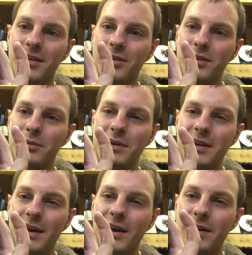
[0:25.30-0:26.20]
only we
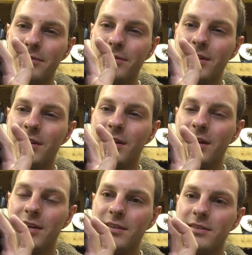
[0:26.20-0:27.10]
have
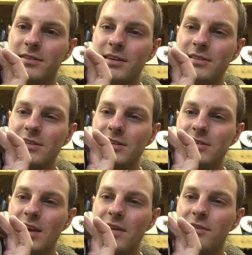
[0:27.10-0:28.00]
and it's
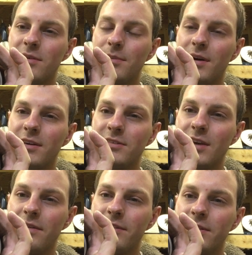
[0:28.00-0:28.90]
67 by
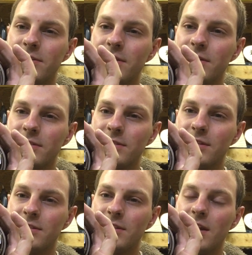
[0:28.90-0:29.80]
76.
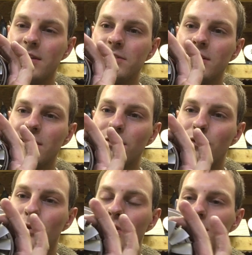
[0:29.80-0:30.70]
It's an
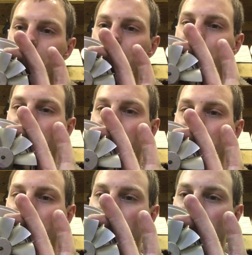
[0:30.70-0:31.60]
HX40 turbine
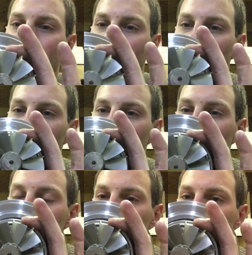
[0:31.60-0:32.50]
wheel
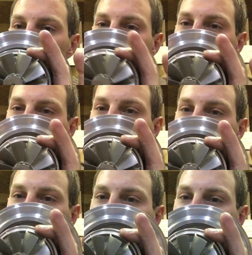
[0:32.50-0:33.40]
on a
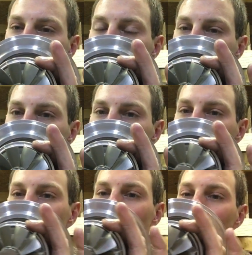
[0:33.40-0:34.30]

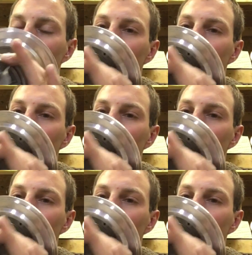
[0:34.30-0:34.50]
GT35R.